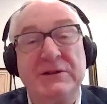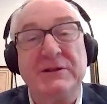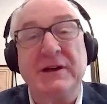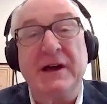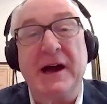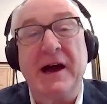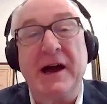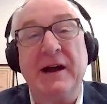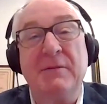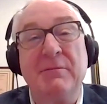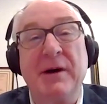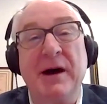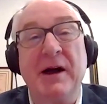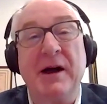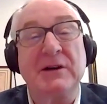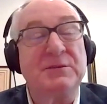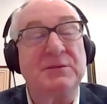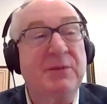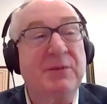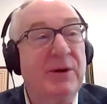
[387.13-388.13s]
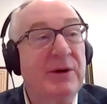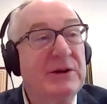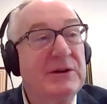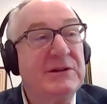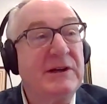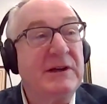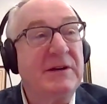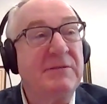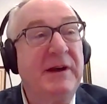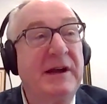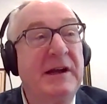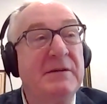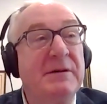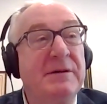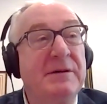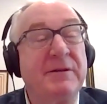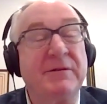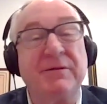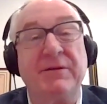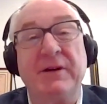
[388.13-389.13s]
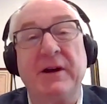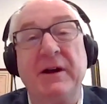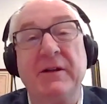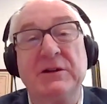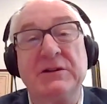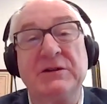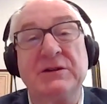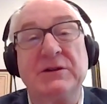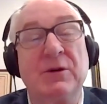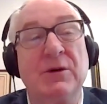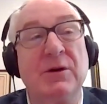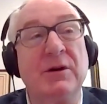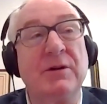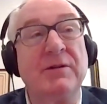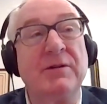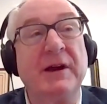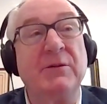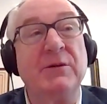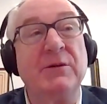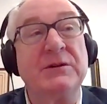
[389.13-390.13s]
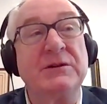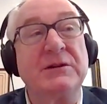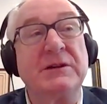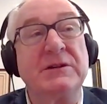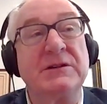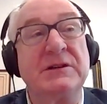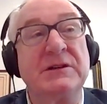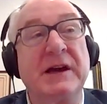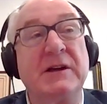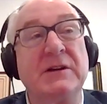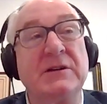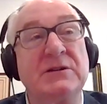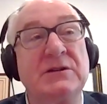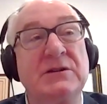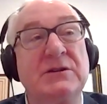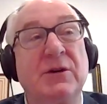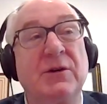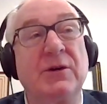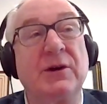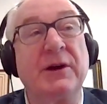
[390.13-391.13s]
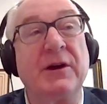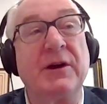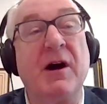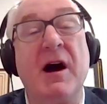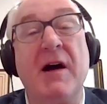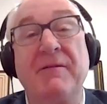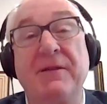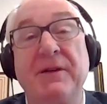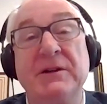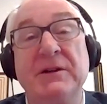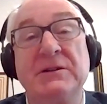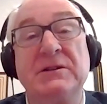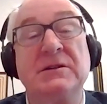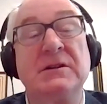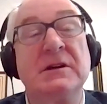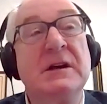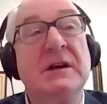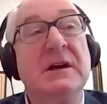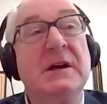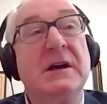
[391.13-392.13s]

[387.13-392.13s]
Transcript: to hire box boys. He'd meet them at the front of the store, and there was a second-story office